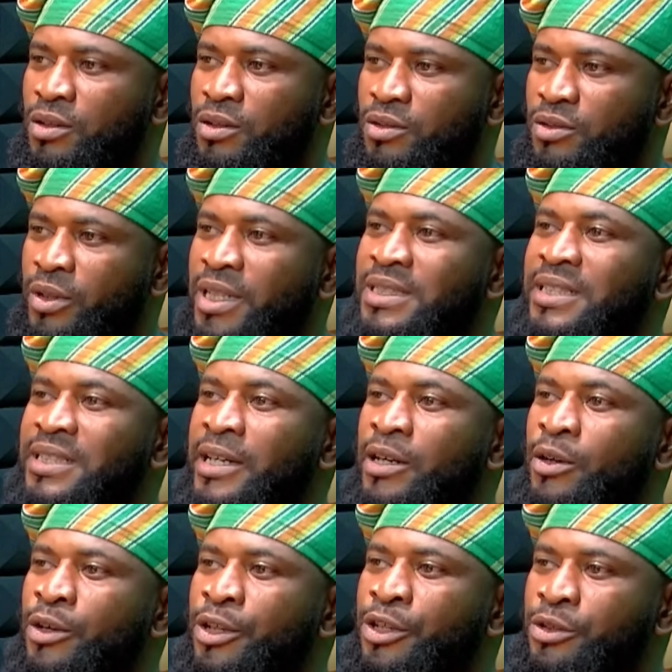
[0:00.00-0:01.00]
So it's
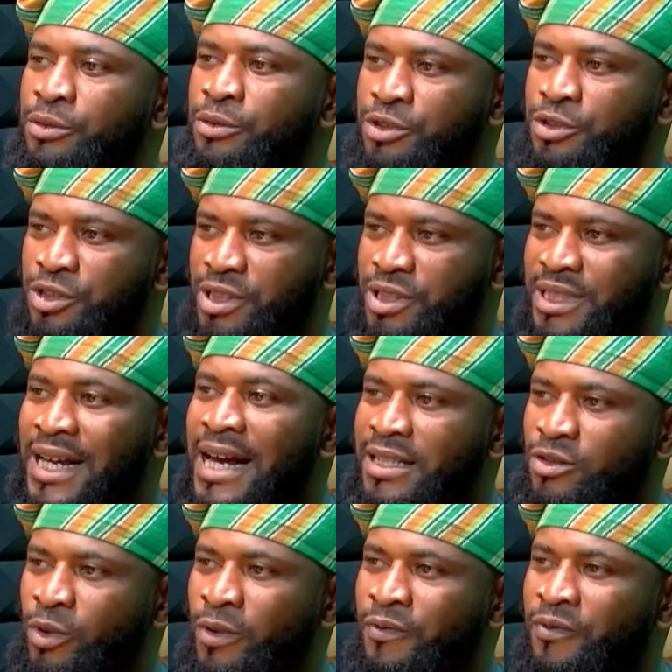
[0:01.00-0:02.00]
a huge
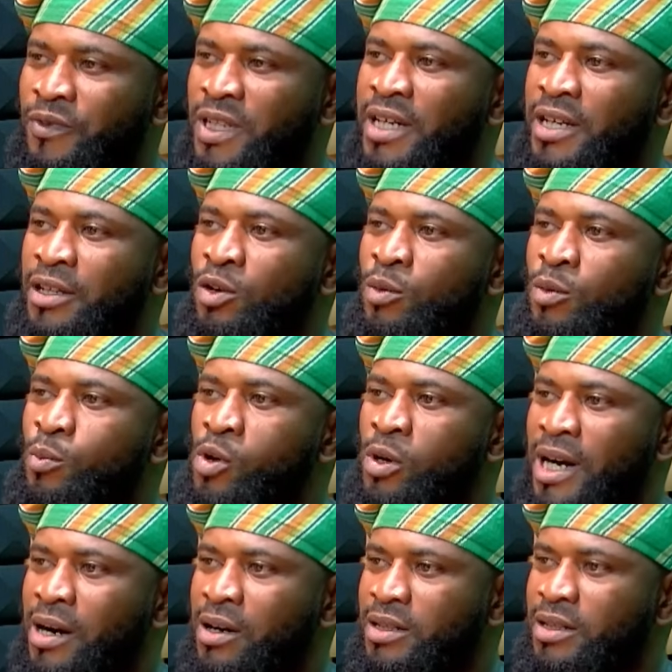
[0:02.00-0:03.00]
task we've taken
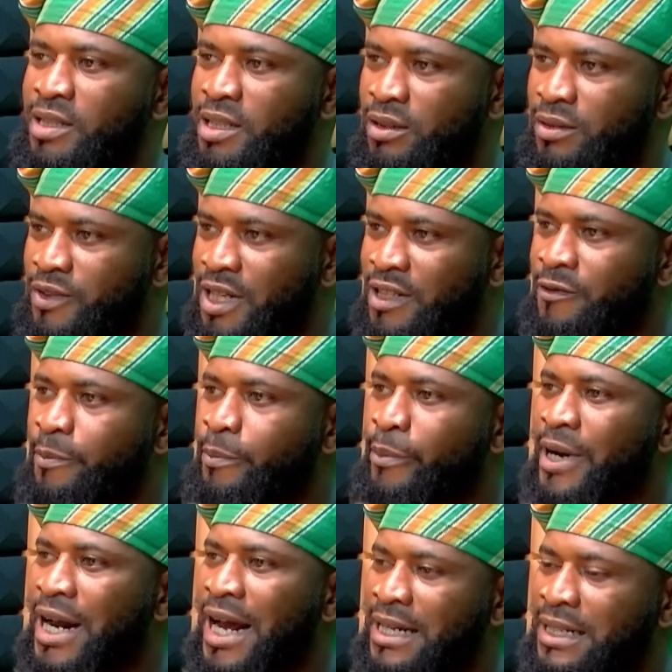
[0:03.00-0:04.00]
upon ourselves
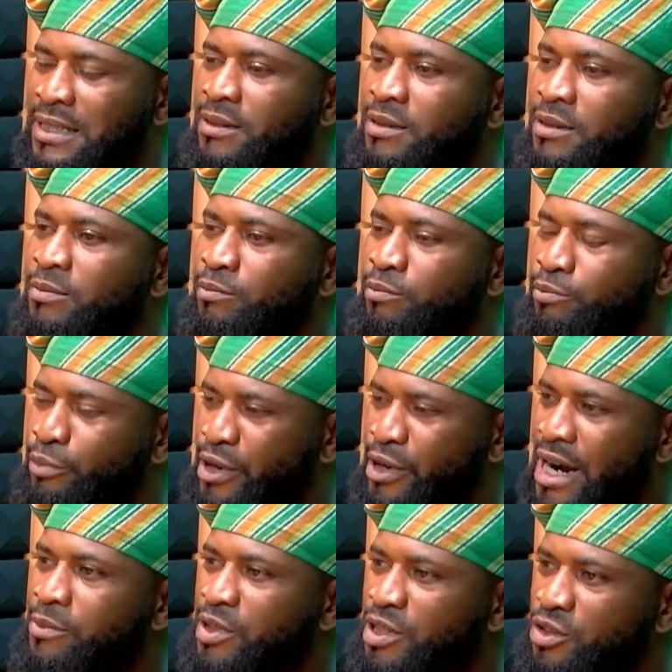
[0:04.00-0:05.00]
as
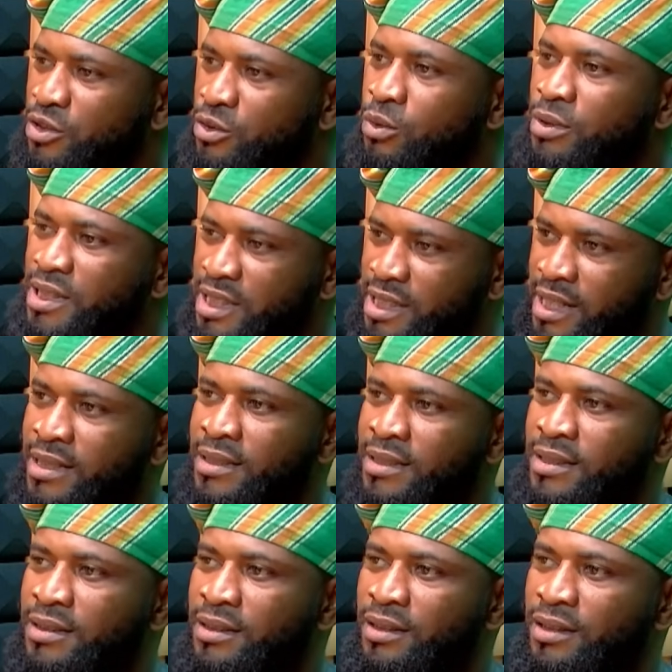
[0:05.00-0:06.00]
primary school
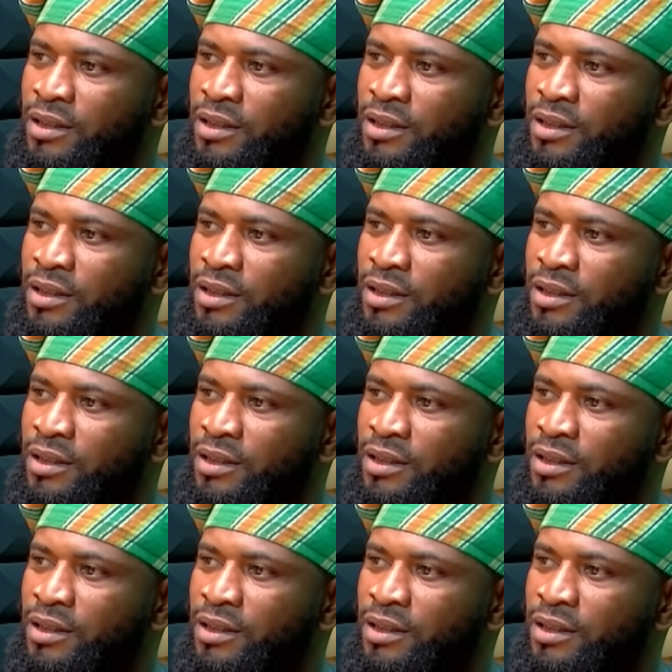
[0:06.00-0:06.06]
teachers